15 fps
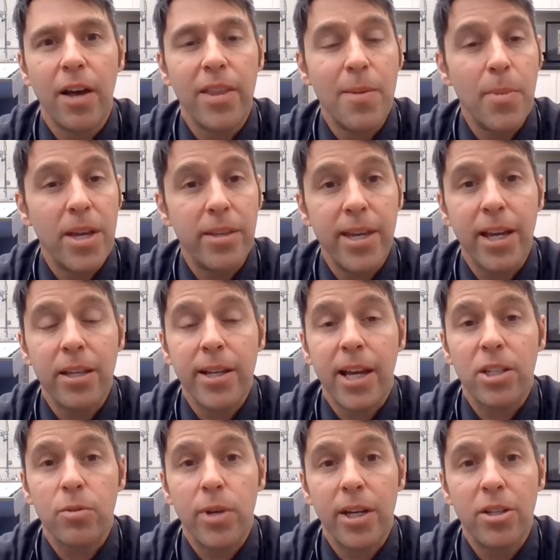They may take an
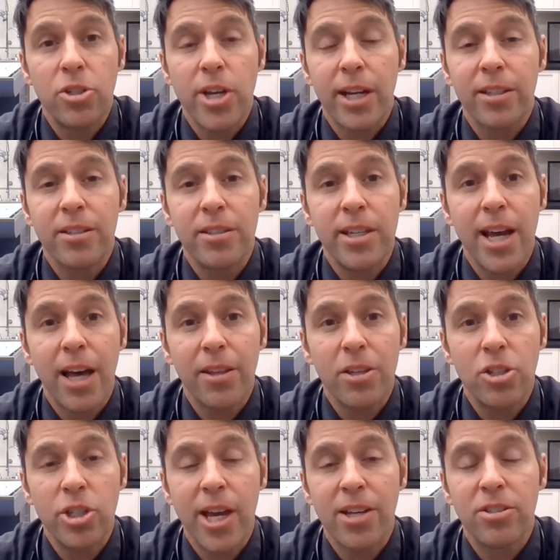x-ray to check to see how the
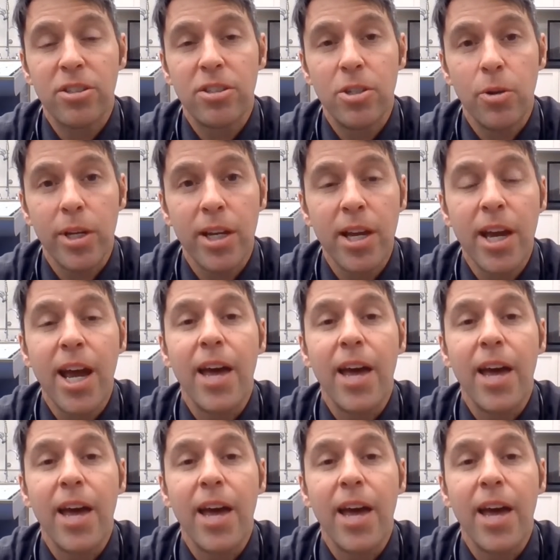chest is doing.